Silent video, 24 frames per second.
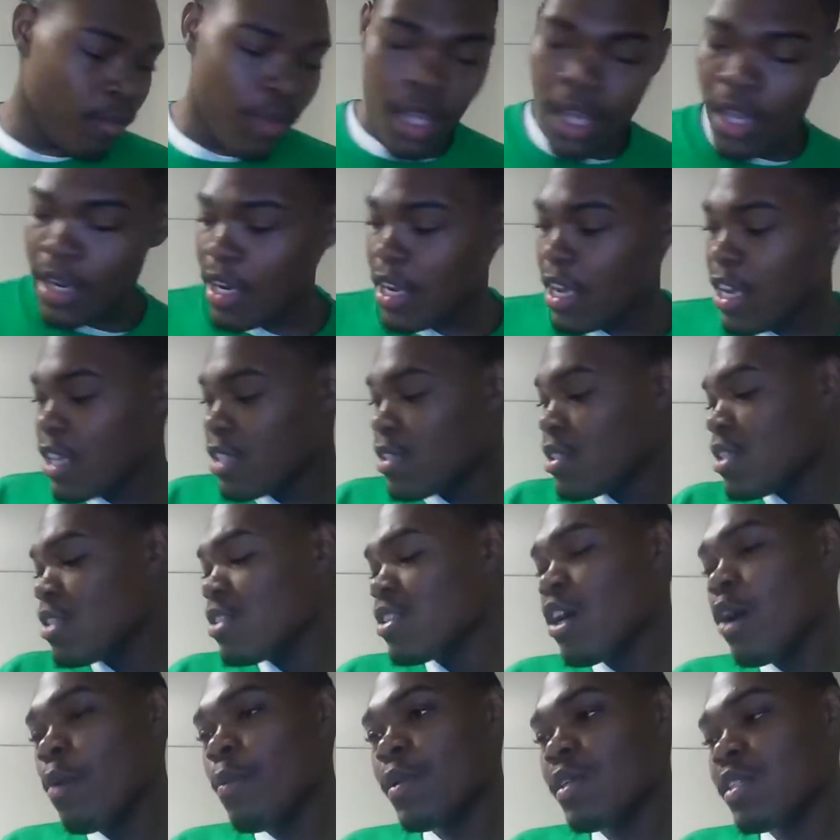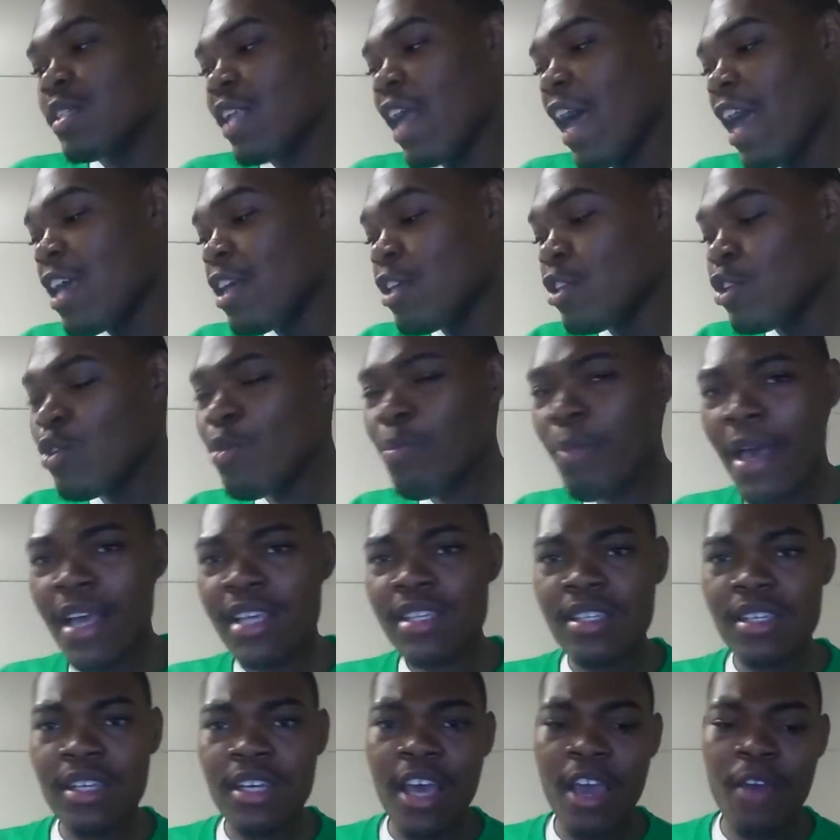And then Cisco was like, you
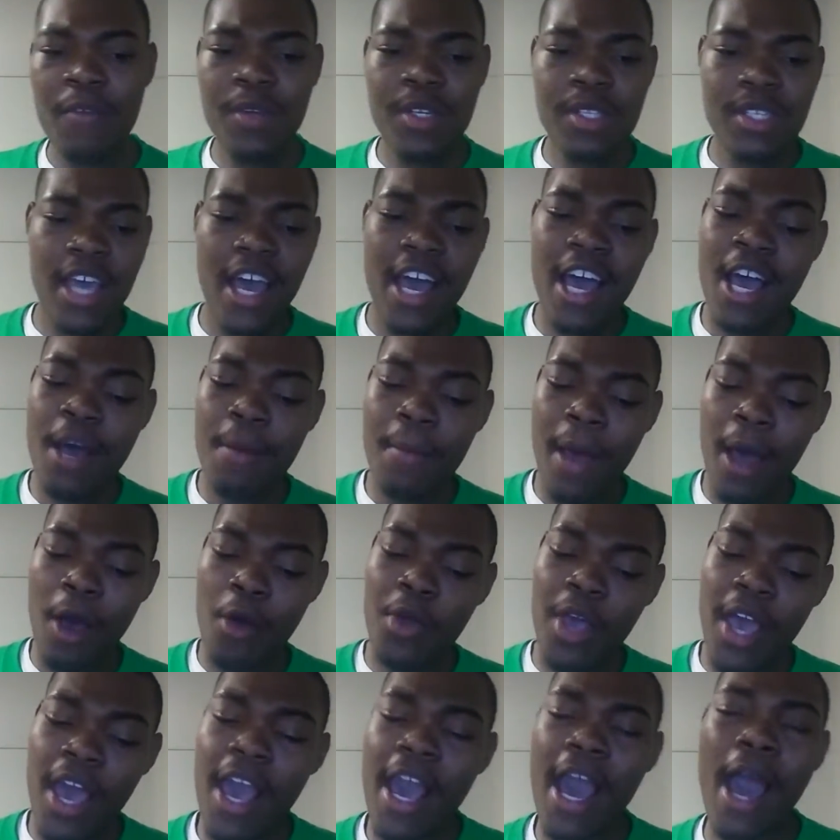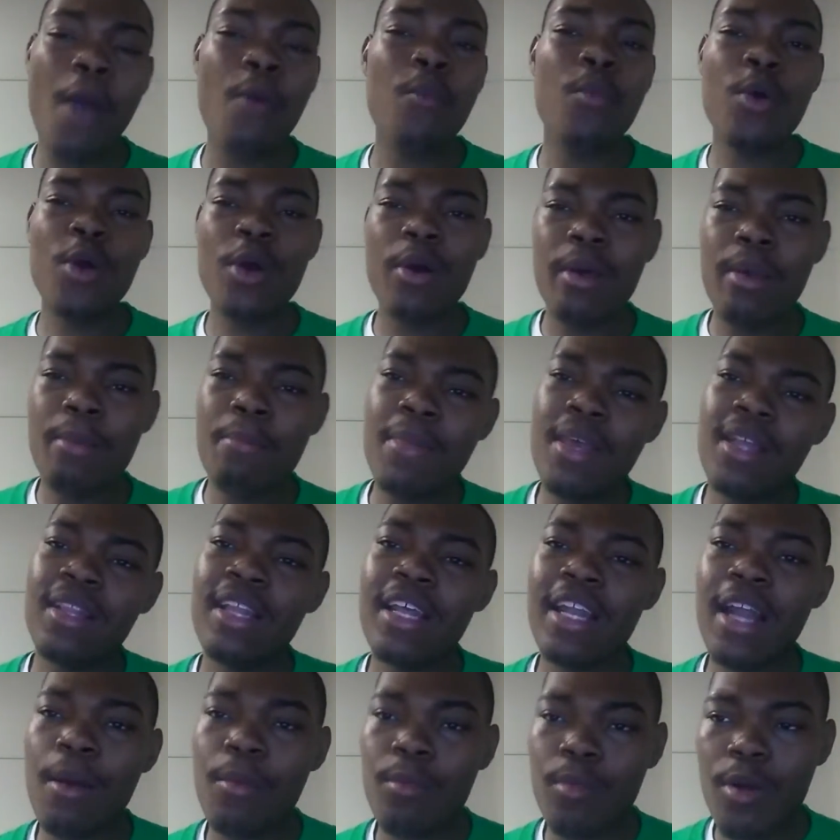basically, every time, okay, I will admit
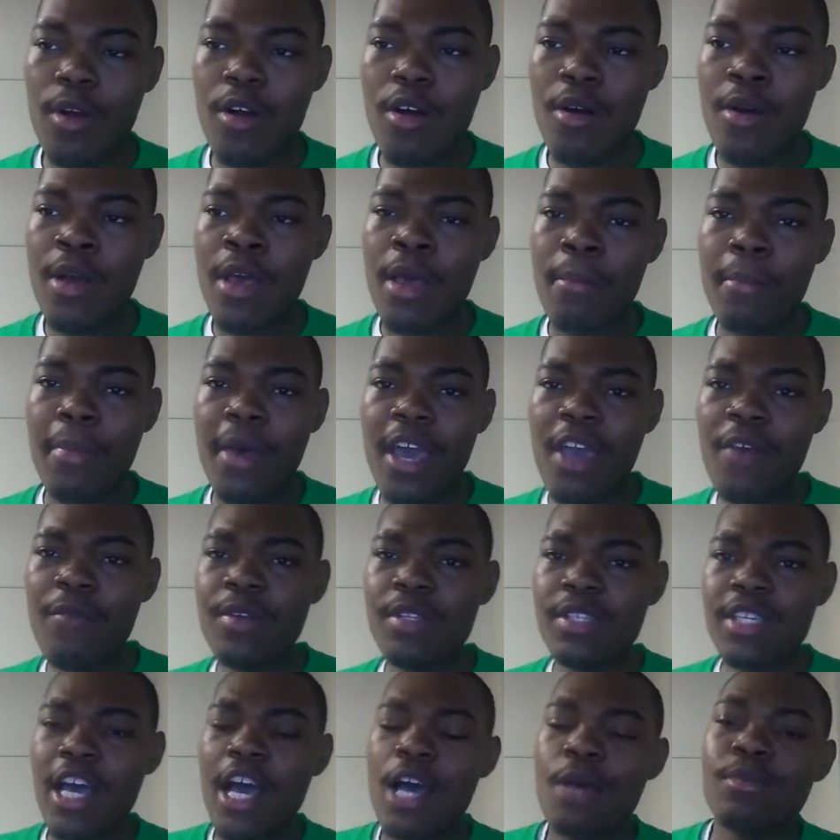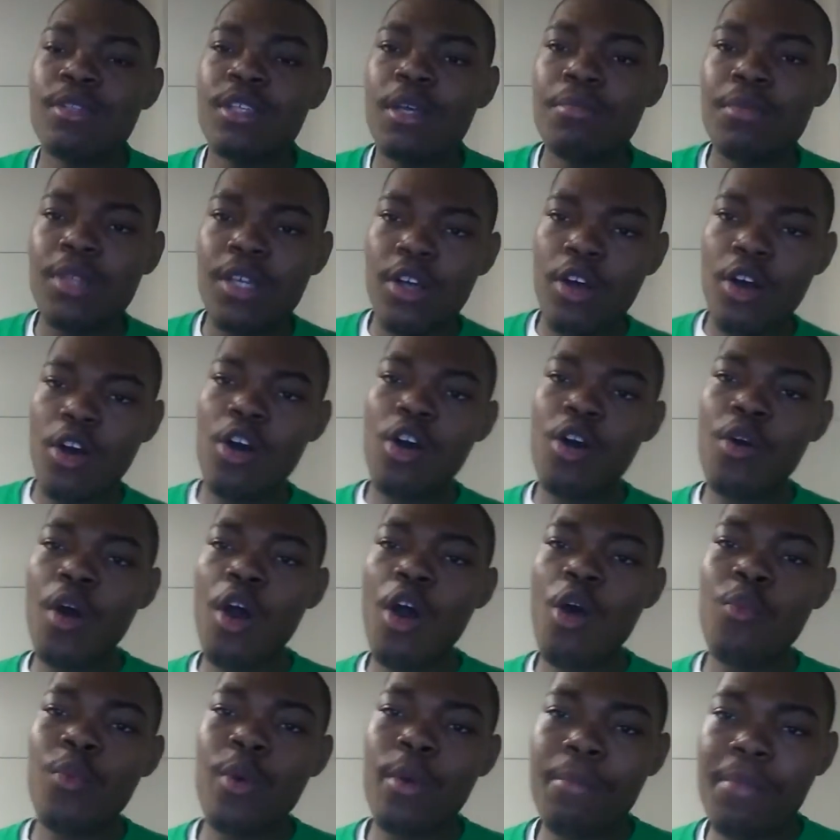that I'm wrong, but every time something going
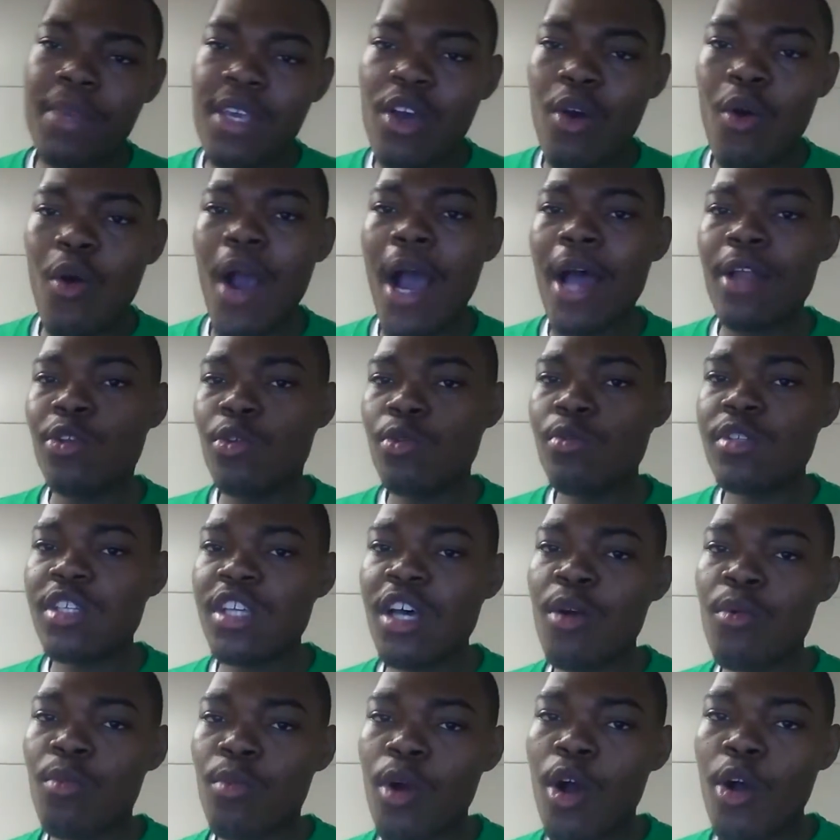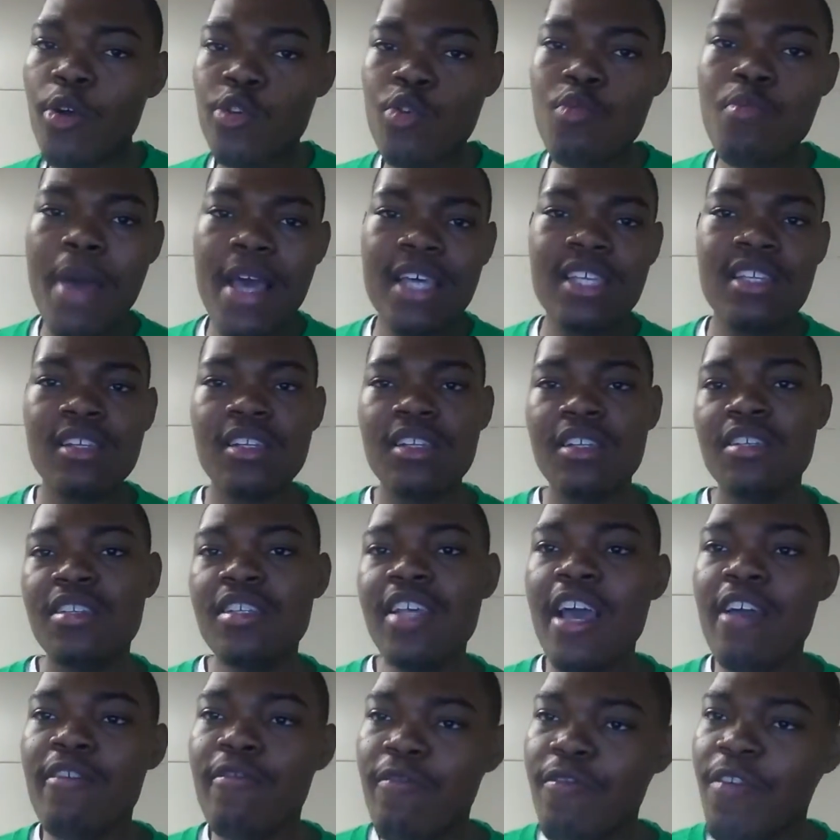on with me or I do something wrong, you basically
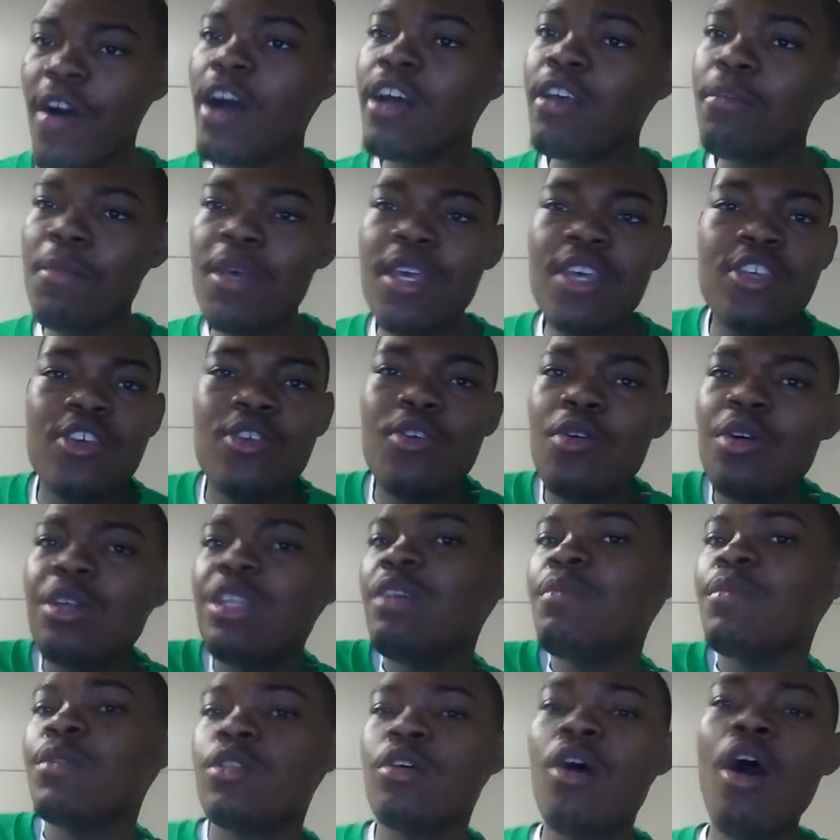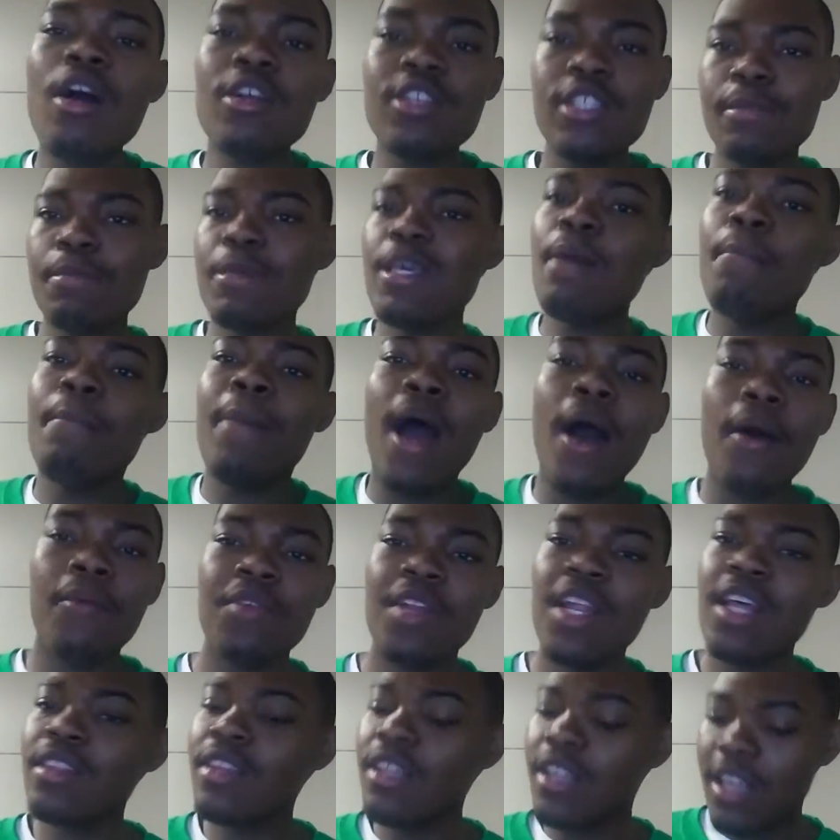say, fuck me, you don't even talk to me about
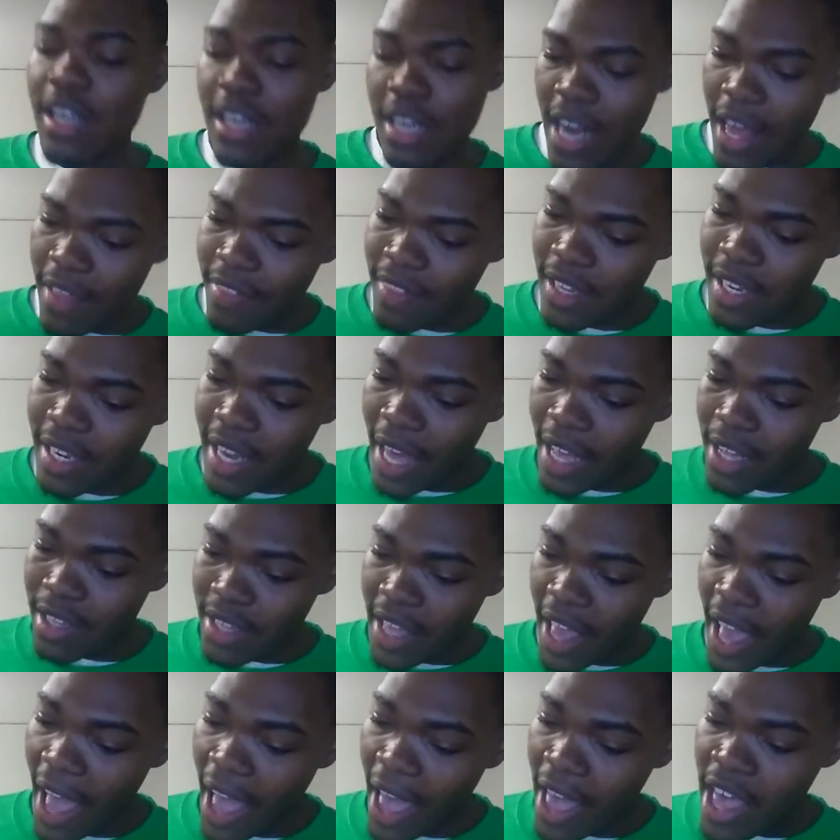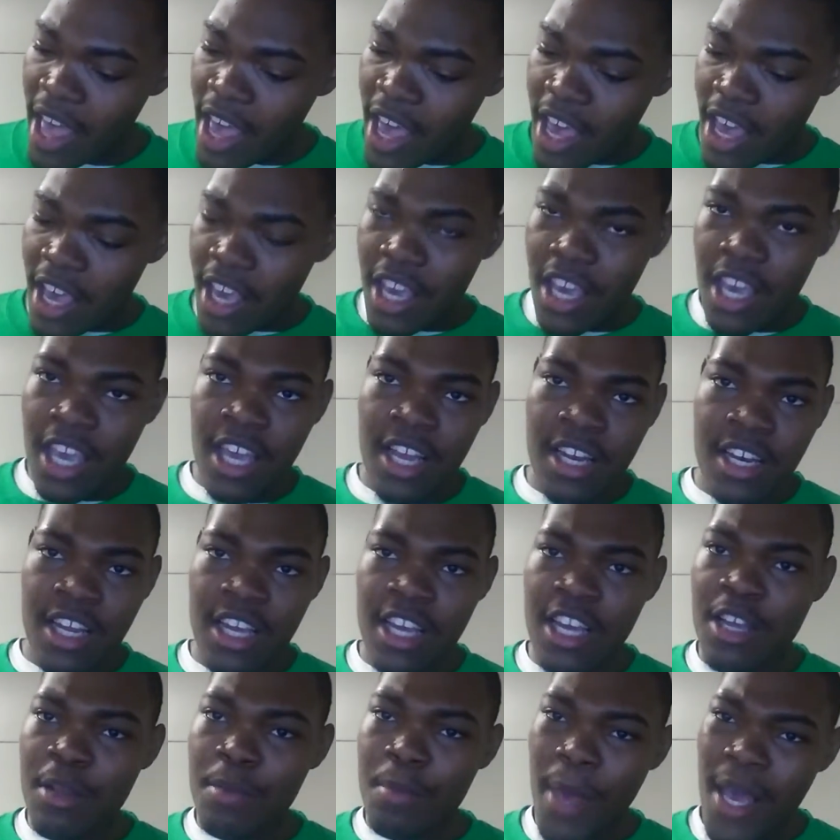nothing or nothing like that. And
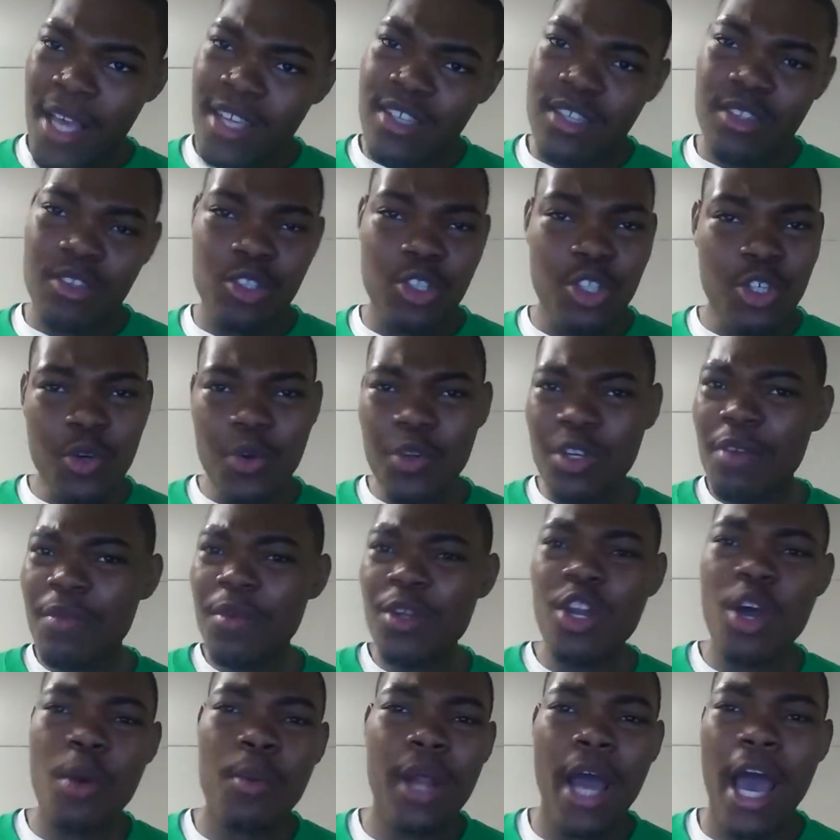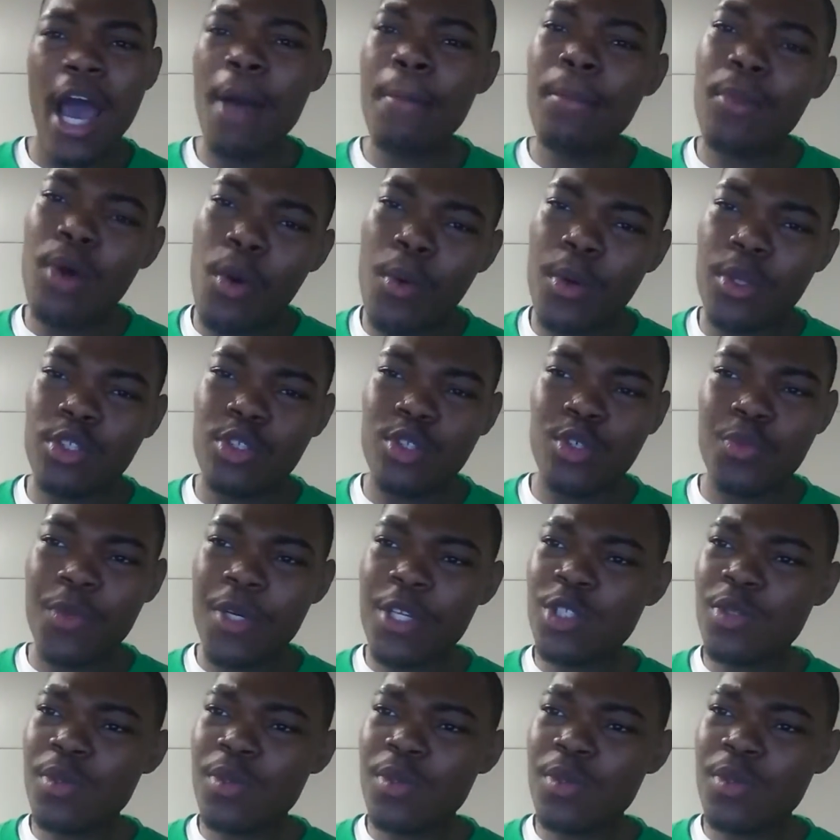then basically, you don't even know what I'm going through.